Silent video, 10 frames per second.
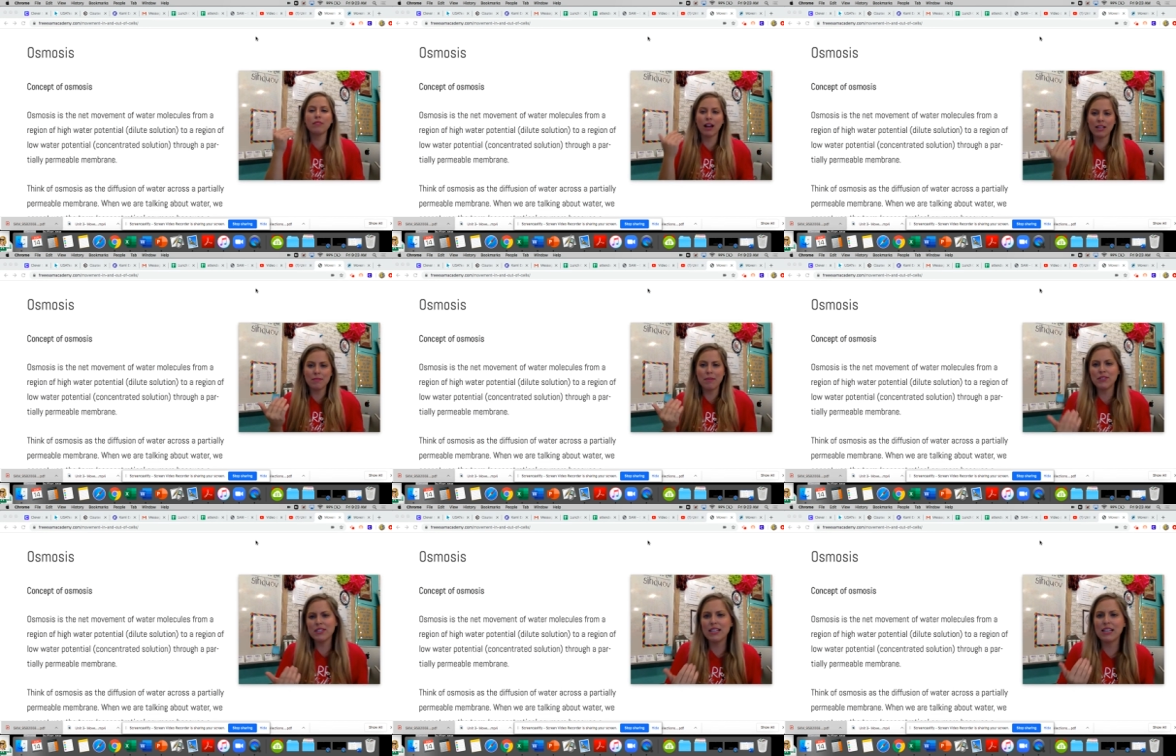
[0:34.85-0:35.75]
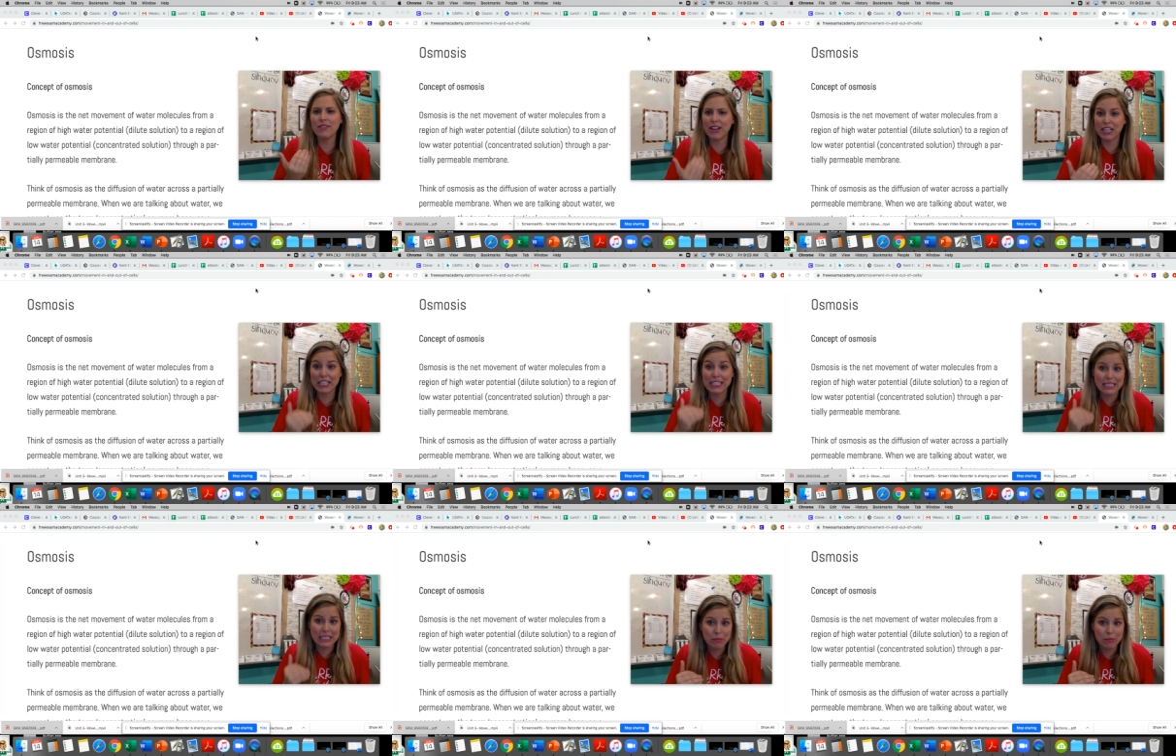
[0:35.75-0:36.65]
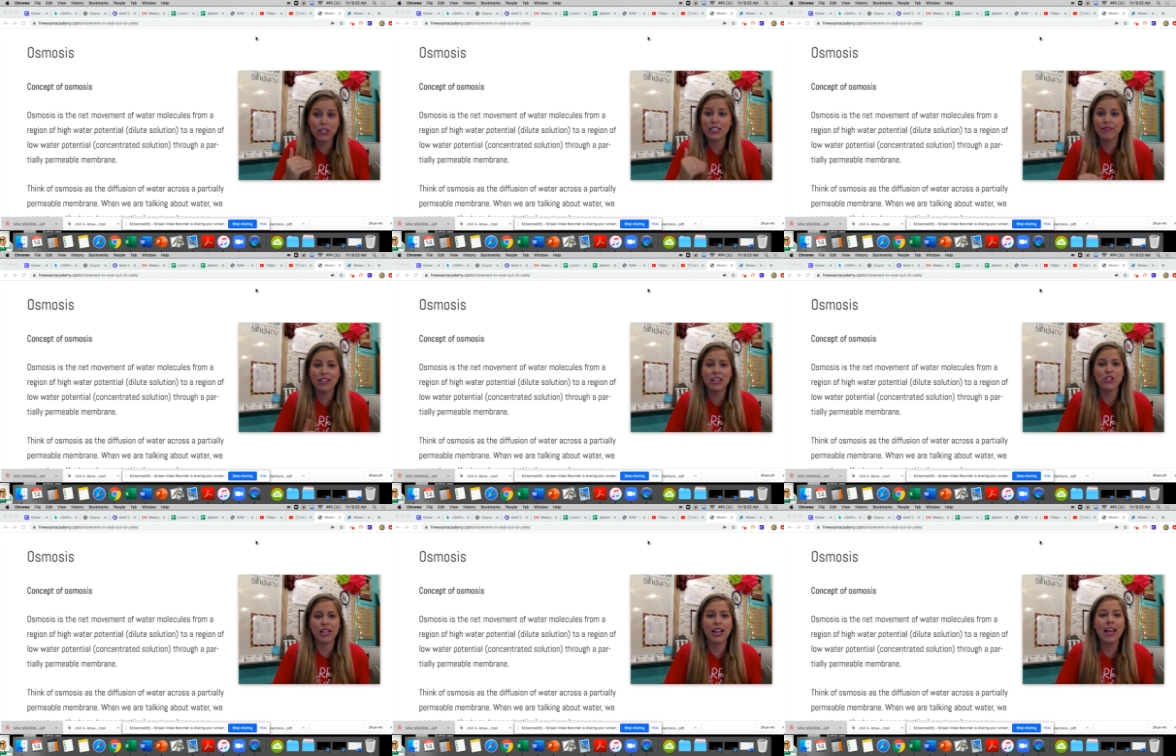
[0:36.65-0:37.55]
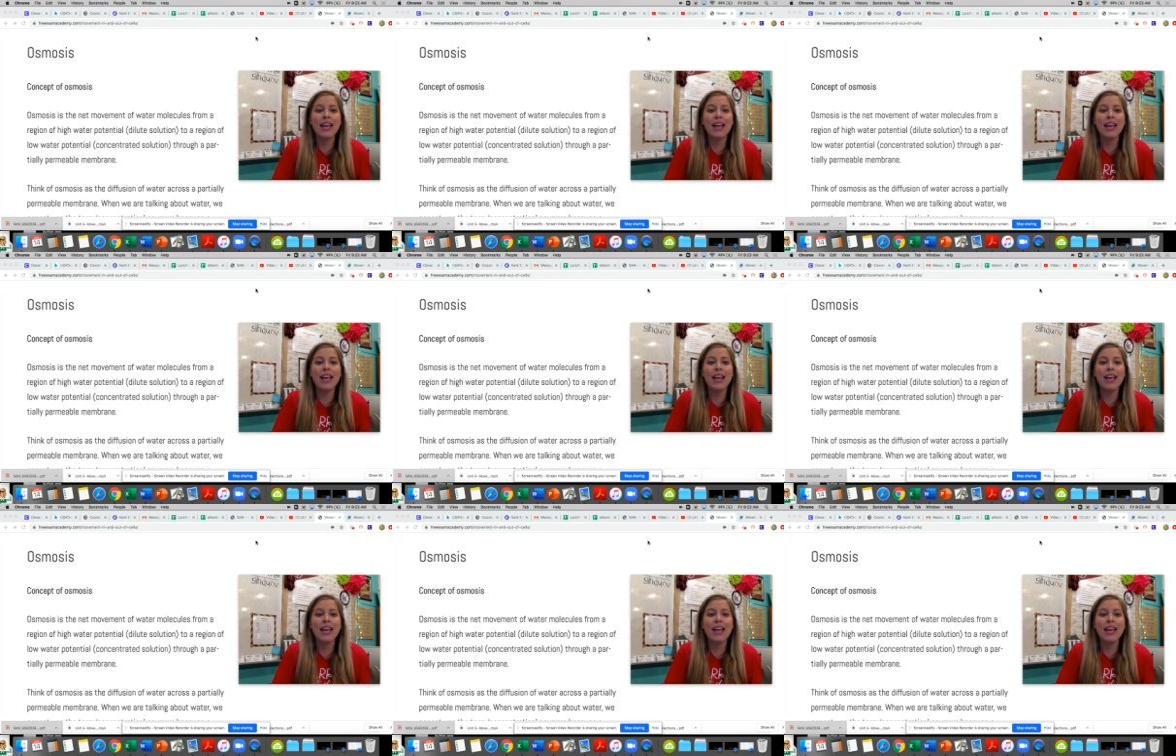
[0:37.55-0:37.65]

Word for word: Osmosis has a very similar definition,